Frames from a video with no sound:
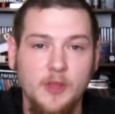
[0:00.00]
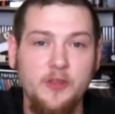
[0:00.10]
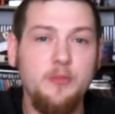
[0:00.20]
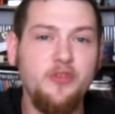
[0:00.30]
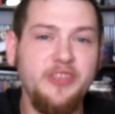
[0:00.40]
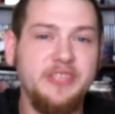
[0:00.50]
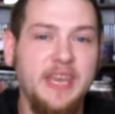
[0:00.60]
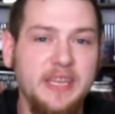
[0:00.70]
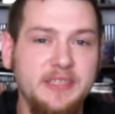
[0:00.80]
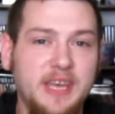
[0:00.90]
The movie is
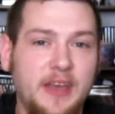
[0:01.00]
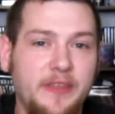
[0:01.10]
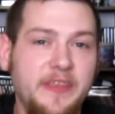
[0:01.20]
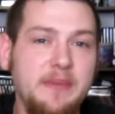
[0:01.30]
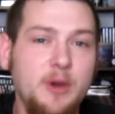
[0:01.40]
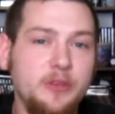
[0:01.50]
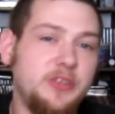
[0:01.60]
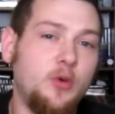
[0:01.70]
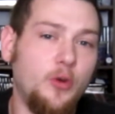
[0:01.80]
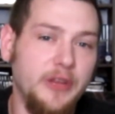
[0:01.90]
hands down the
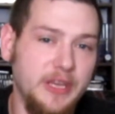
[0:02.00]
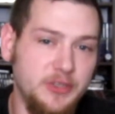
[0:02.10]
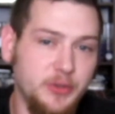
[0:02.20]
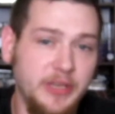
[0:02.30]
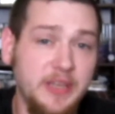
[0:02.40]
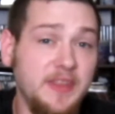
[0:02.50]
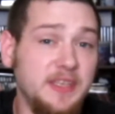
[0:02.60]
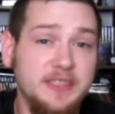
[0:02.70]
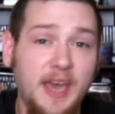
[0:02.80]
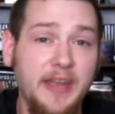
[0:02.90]
most gory entry in the
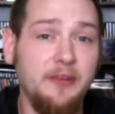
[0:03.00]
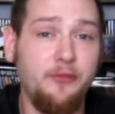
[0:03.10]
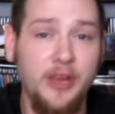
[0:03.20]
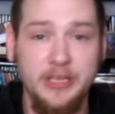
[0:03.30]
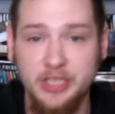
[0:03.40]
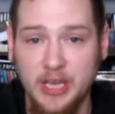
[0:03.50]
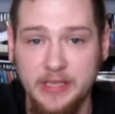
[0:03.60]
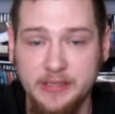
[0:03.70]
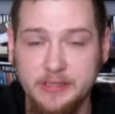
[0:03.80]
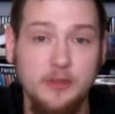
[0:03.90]
entire
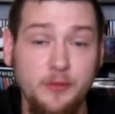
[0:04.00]
franchise.